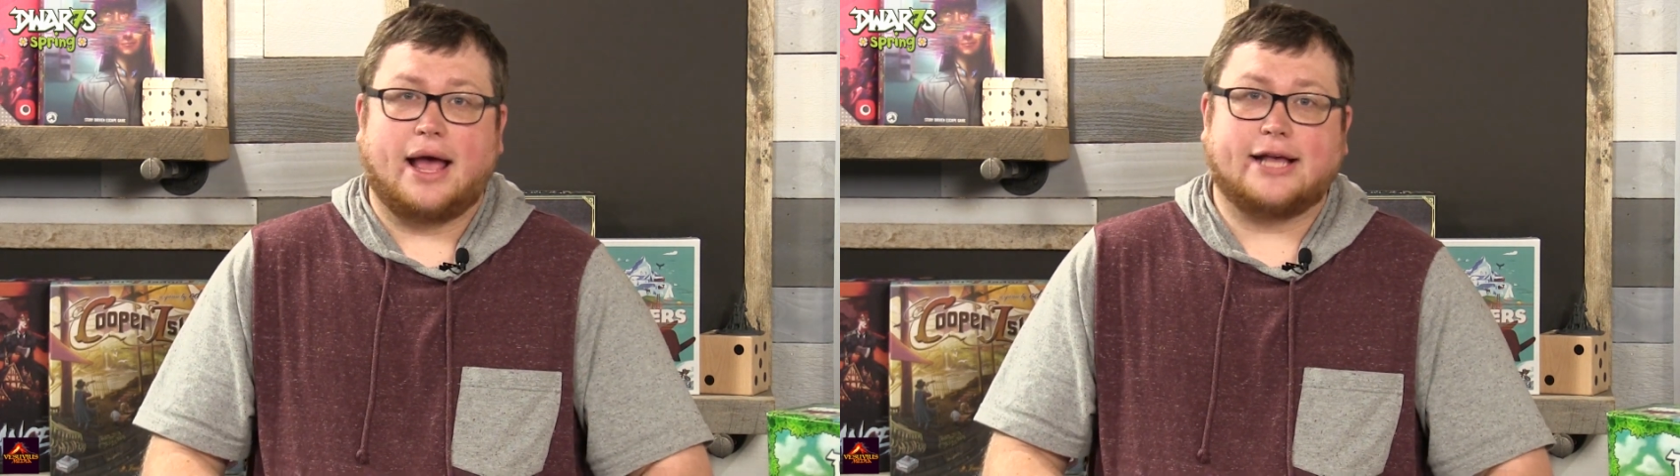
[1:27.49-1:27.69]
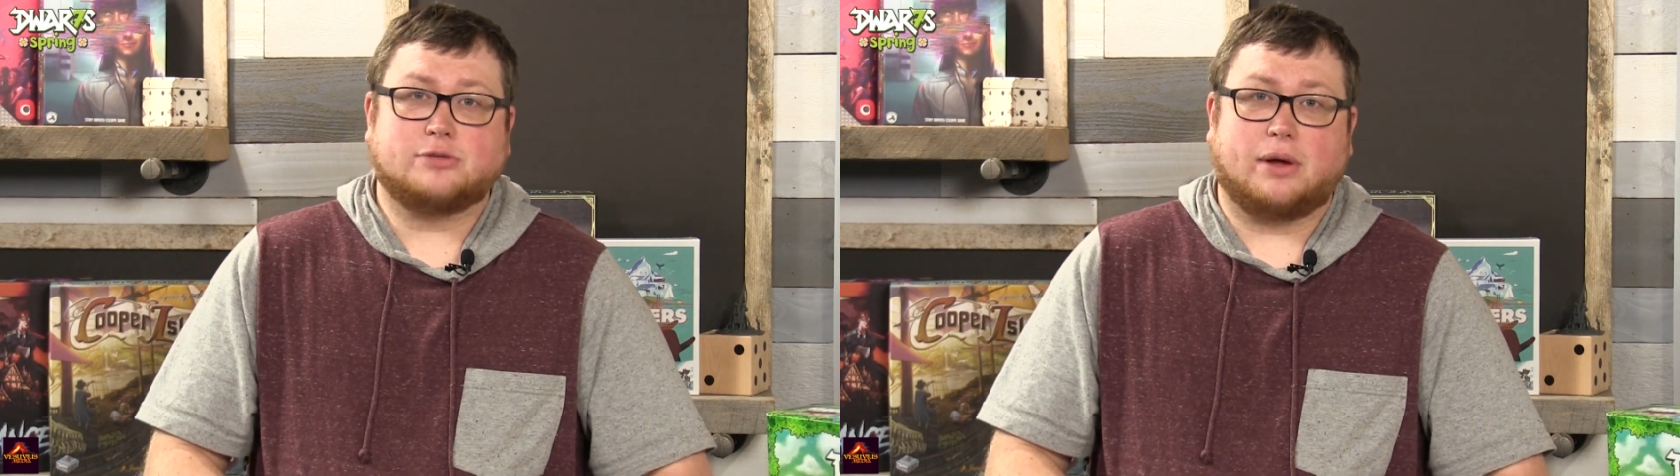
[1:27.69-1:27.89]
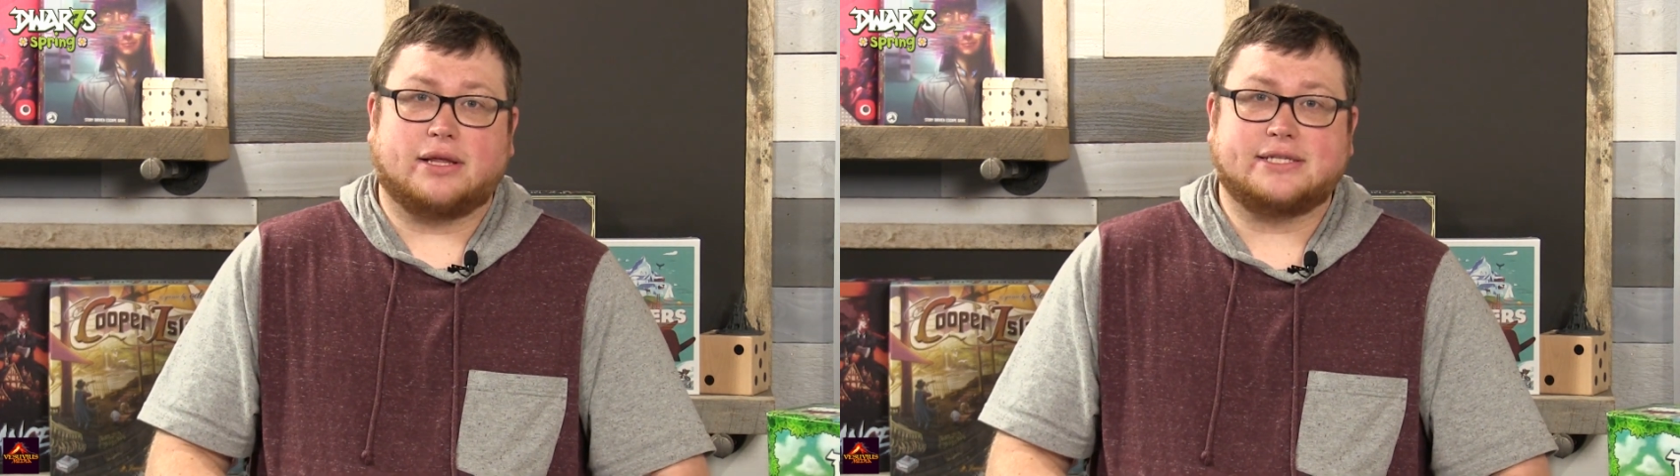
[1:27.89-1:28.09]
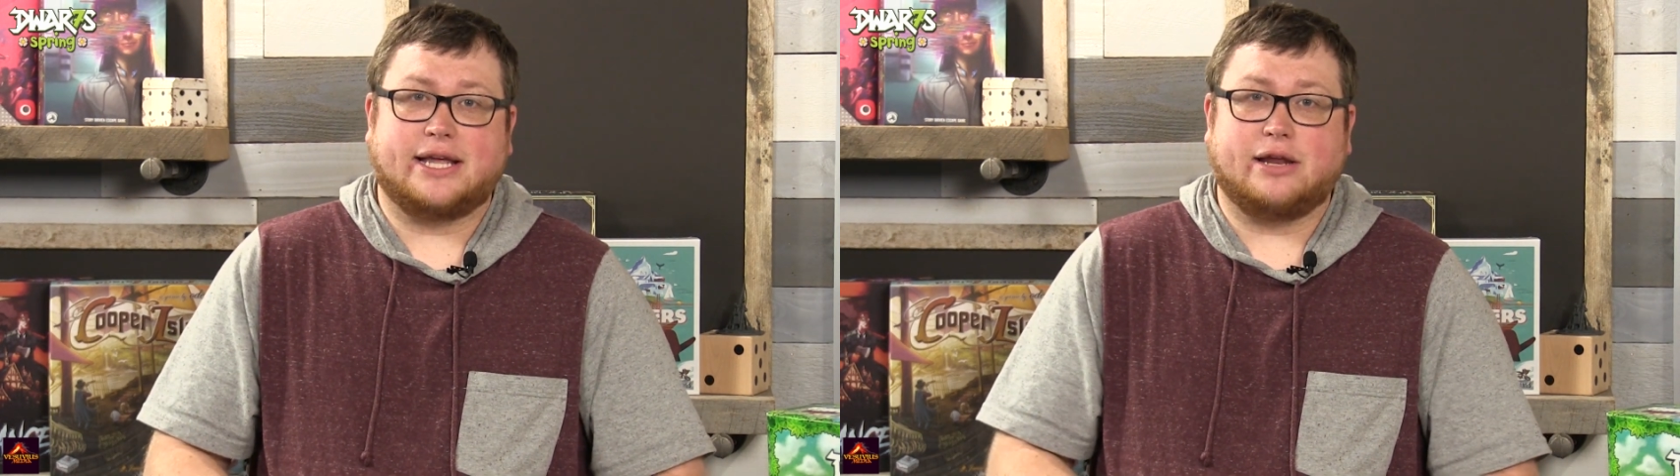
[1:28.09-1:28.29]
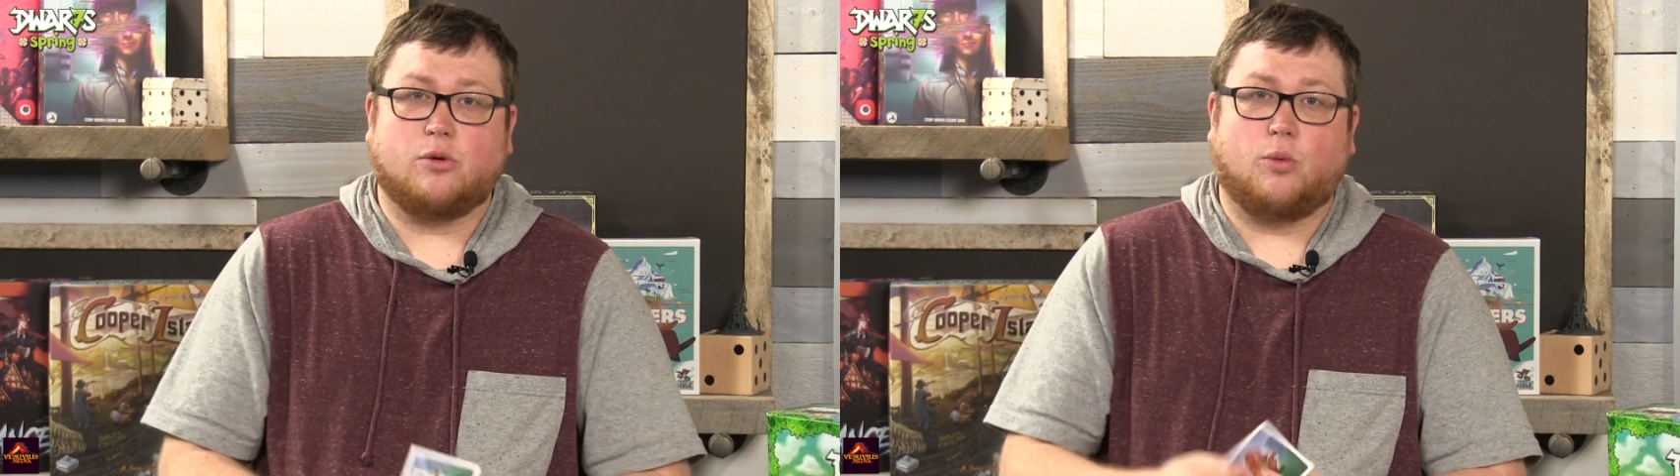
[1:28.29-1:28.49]
as well as
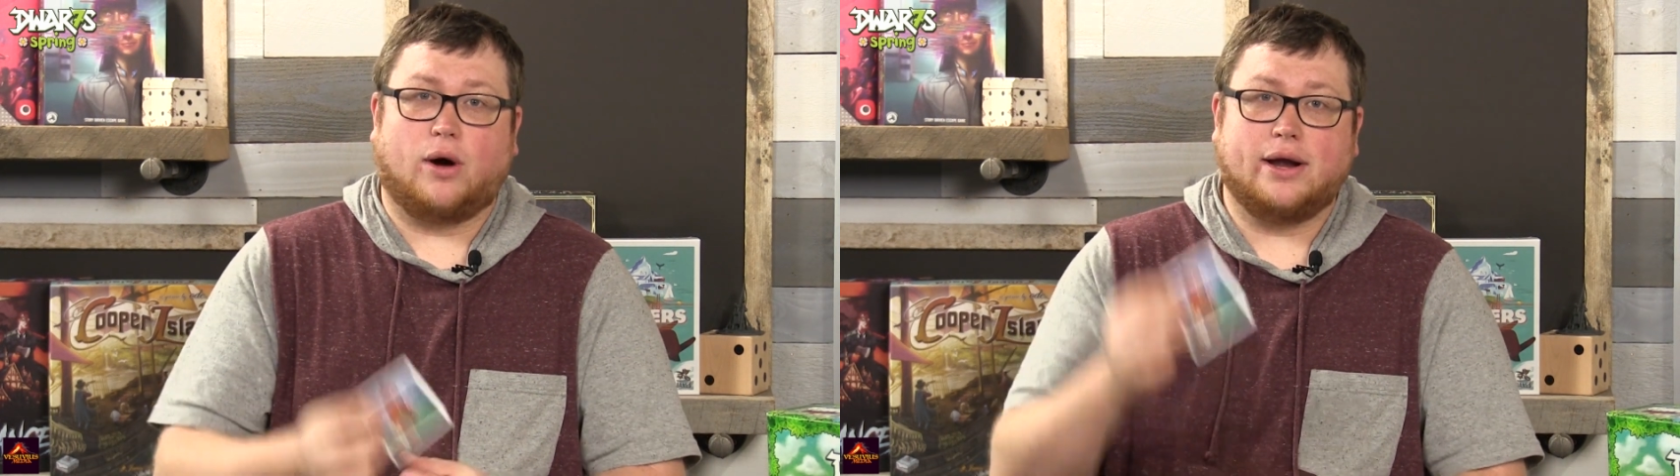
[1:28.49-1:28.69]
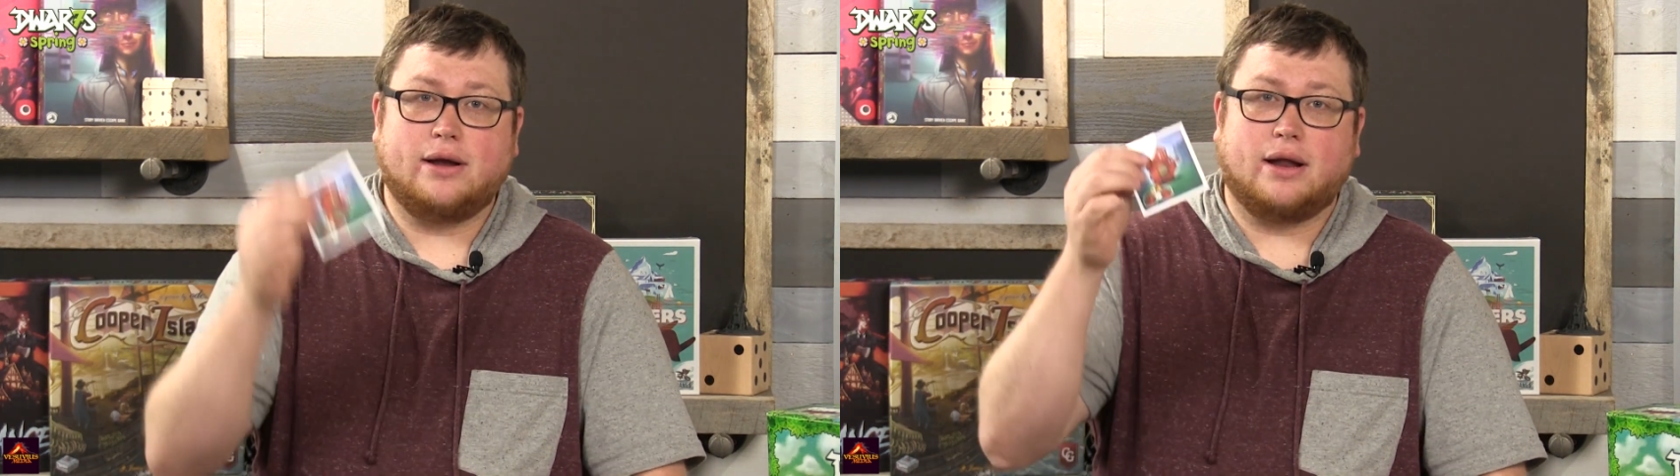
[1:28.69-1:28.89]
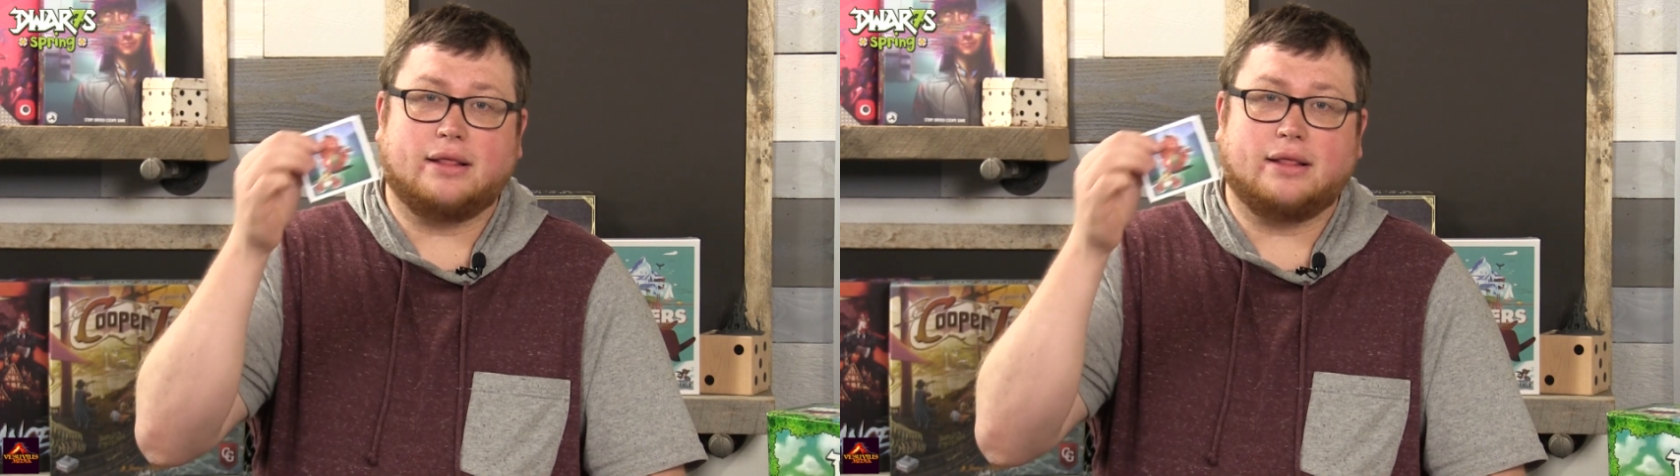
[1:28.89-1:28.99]
getting one